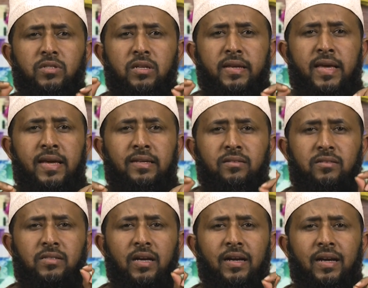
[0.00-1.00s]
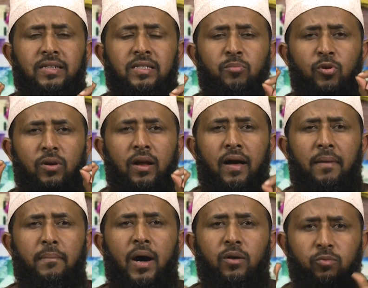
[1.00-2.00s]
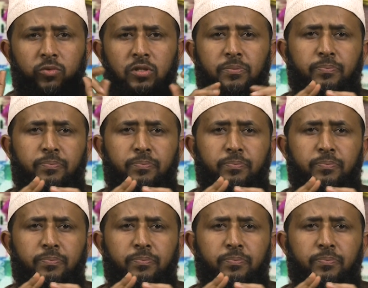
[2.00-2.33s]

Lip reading: net zakatable amount,